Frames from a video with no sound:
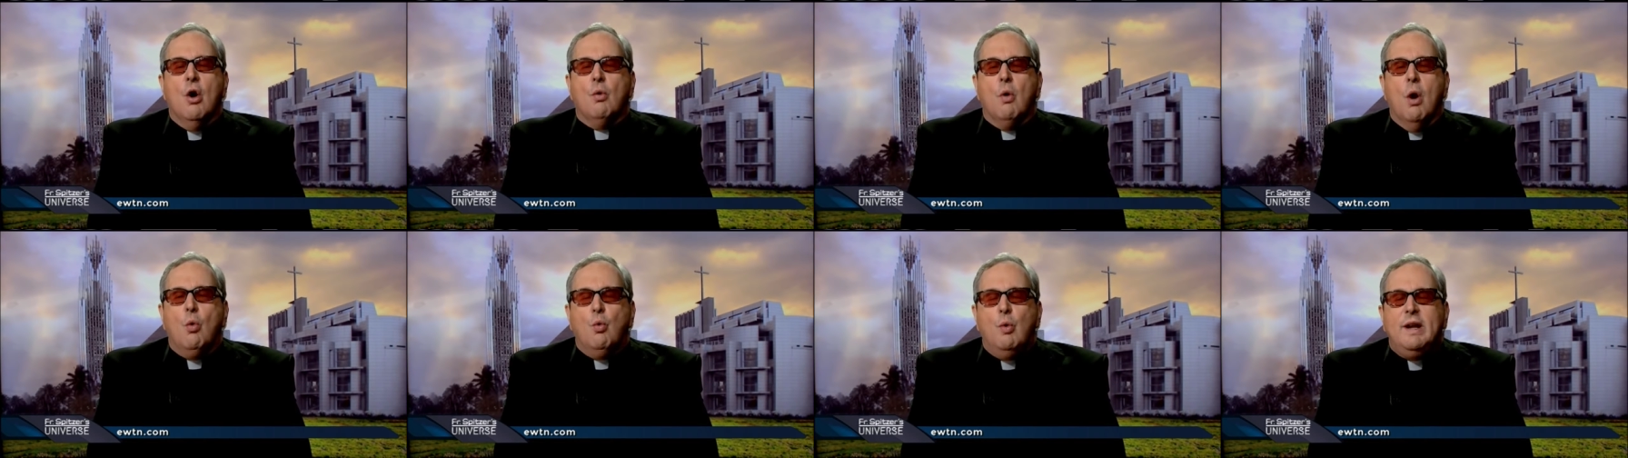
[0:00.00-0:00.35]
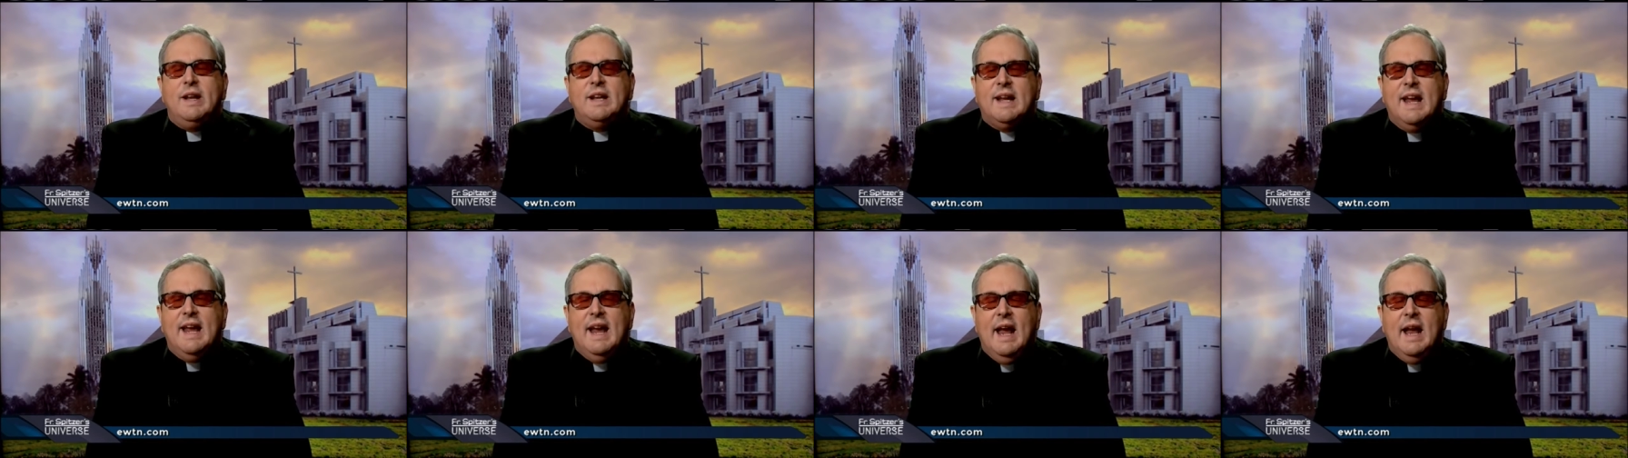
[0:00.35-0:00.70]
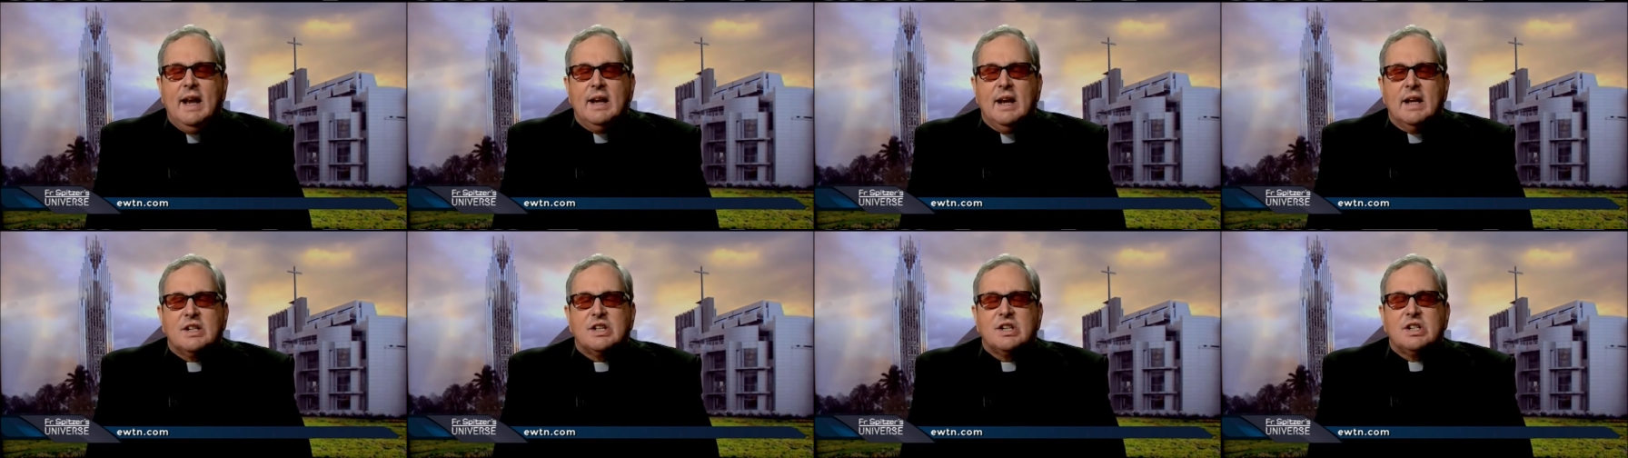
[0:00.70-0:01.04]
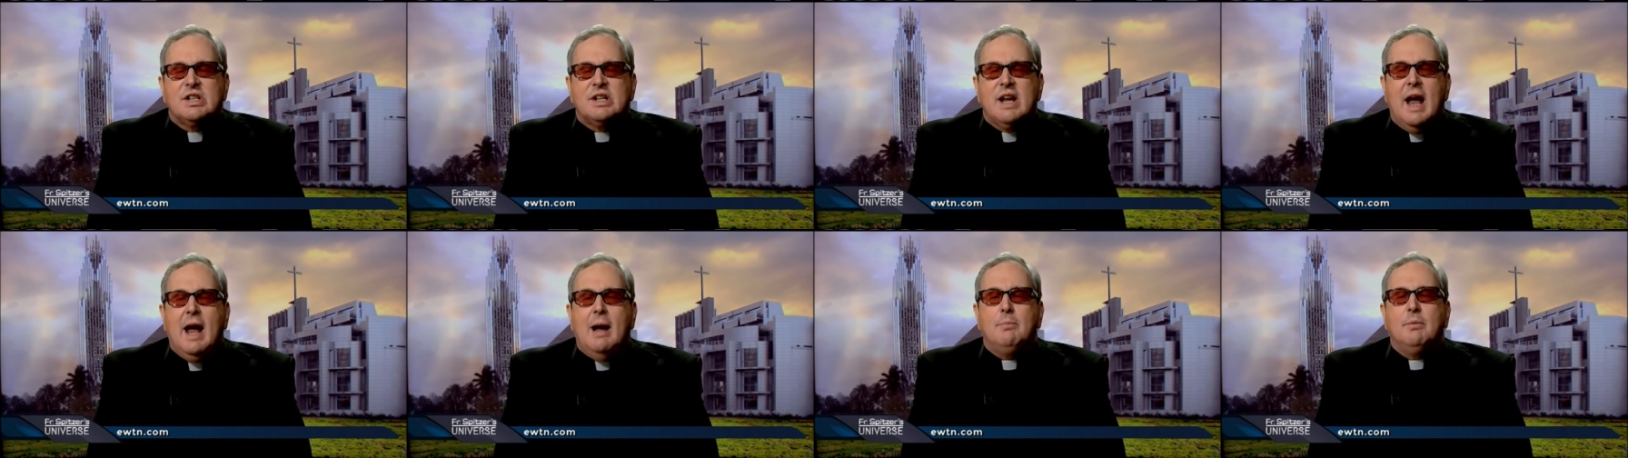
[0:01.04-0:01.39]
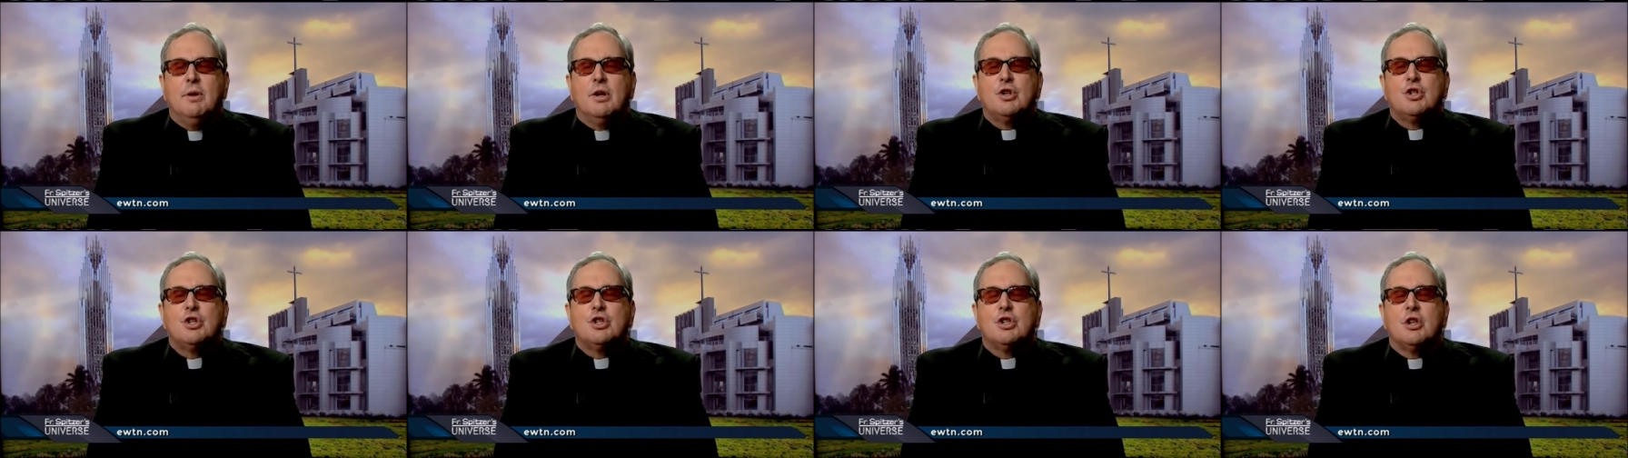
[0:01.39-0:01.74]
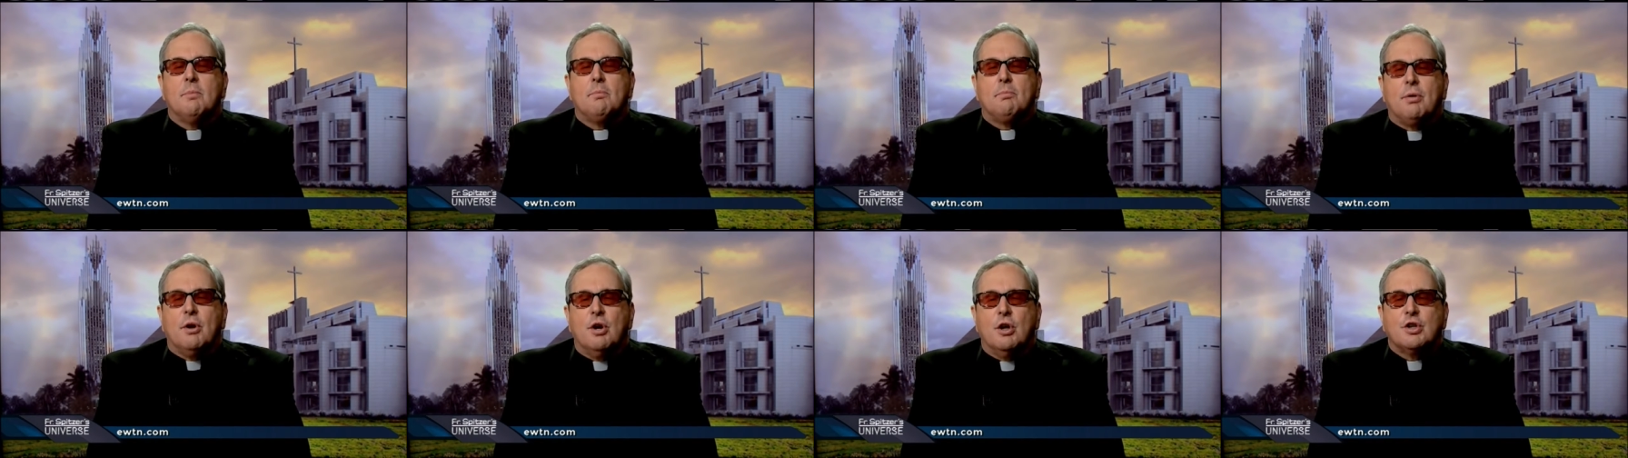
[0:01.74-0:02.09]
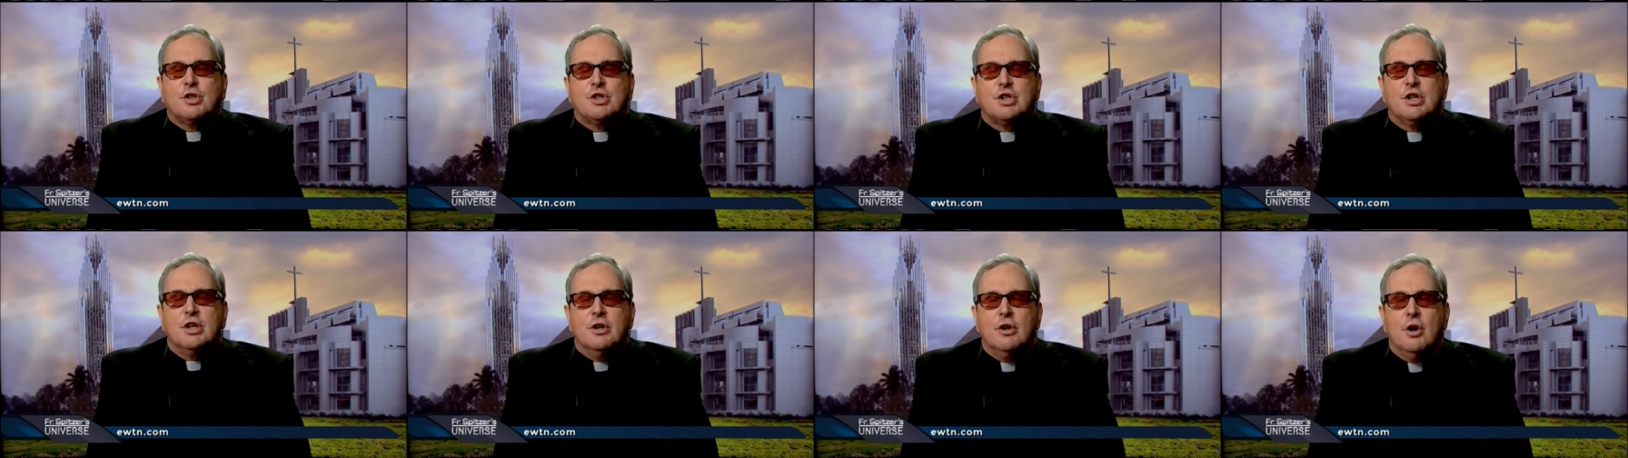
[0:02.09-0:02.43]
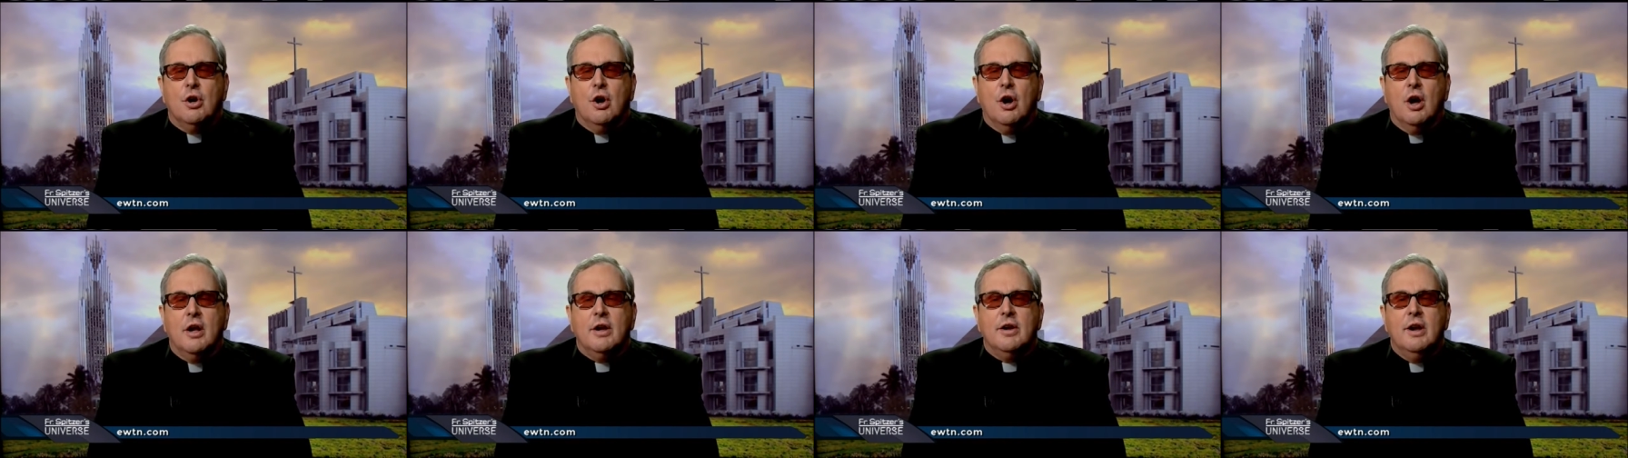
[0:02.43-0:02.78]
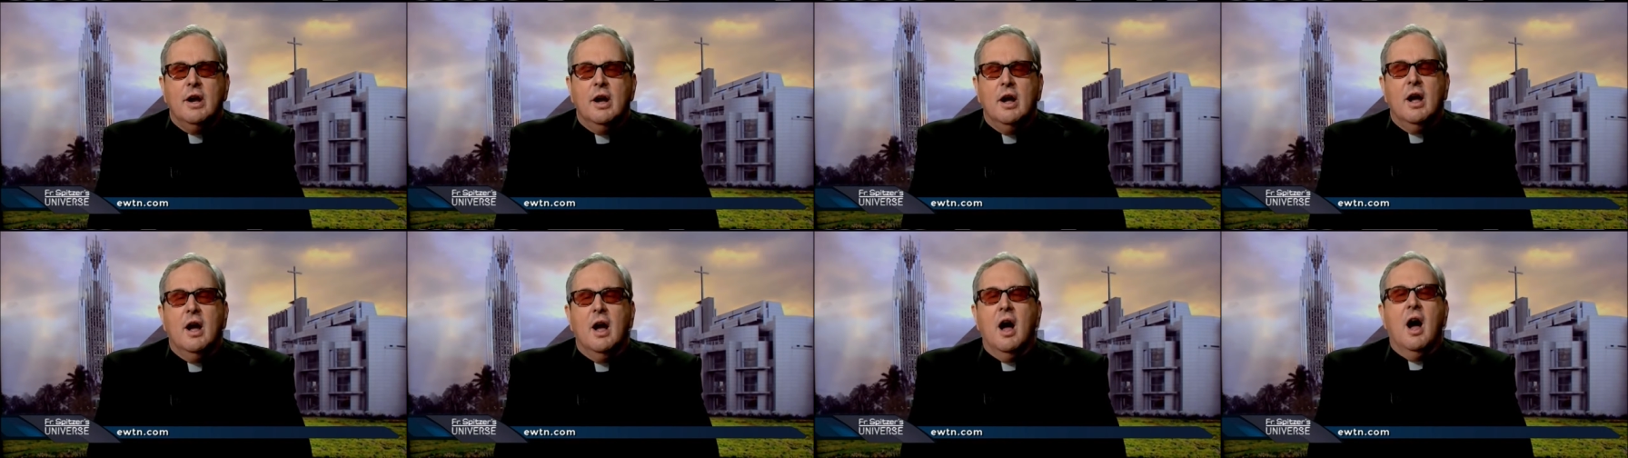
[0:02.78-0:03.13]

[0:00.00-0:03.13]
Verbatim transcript: well, we can't establish the personhood